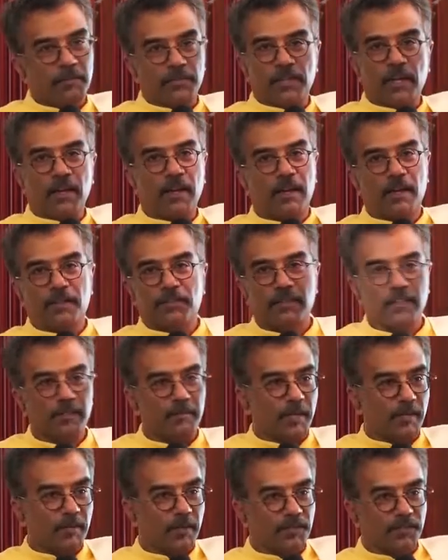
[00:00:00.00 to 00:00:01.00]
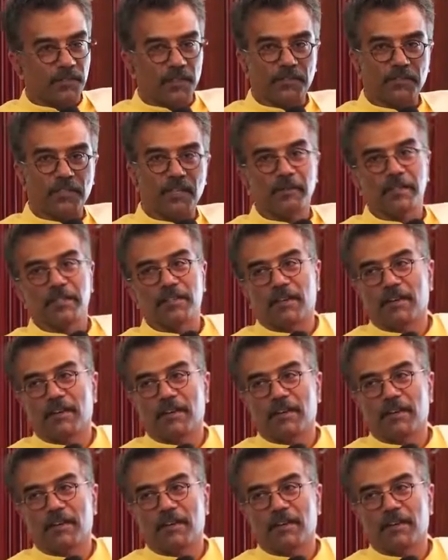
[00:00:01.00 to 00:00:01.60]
generations, maybe 6-7